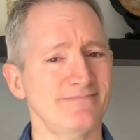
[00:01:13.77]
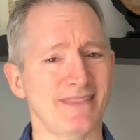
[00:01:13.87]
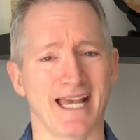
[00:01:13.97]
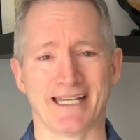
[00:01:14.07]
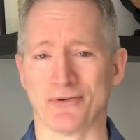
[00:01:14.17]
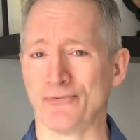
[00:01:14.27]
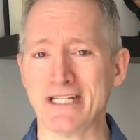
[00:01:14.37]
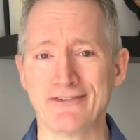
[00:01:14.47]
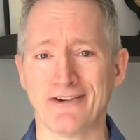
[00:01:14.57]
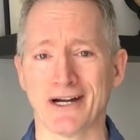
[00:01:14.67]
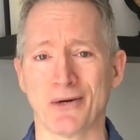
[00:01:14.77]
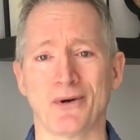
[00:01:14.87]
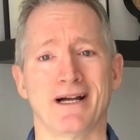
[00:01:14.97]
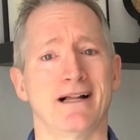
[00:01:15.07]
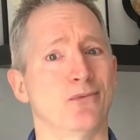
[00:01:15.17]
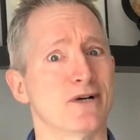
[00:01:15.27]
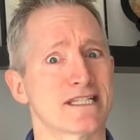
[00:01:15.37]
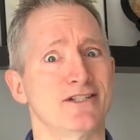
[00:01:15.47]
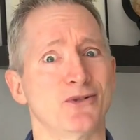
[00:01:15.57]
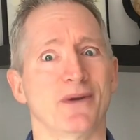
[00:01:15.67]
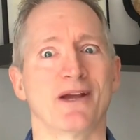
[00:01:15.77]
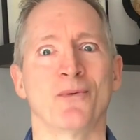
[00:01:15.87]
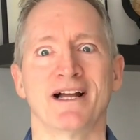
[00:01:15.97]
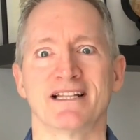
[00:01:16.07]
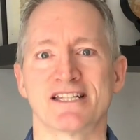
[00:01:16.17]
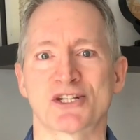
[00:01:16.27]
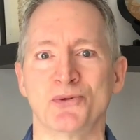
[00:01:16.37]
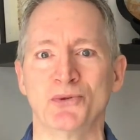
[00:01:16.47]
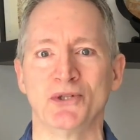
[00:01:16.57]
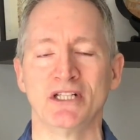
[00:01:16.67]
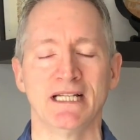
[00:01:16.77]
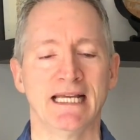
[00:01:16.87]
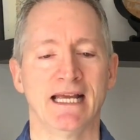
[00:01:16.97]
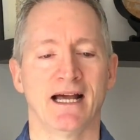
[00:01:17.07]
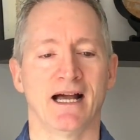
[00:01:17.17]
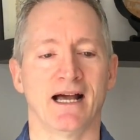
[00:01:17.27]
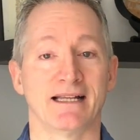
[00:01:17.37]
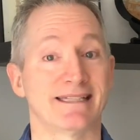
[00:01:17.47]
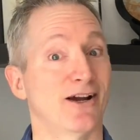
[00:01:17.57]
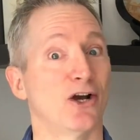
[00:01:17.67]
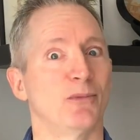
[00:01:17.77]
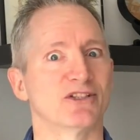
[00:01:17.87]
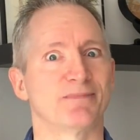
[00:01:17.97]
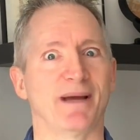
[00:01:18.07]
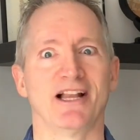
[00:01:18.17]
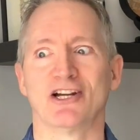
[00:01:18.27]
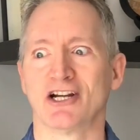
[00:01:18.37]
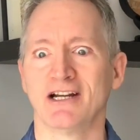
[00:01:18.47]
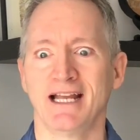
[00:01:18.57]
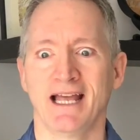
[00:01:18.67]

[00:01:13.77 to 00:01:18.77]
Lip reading: I didn't read very well, wasn't doing well in school, terrible speller.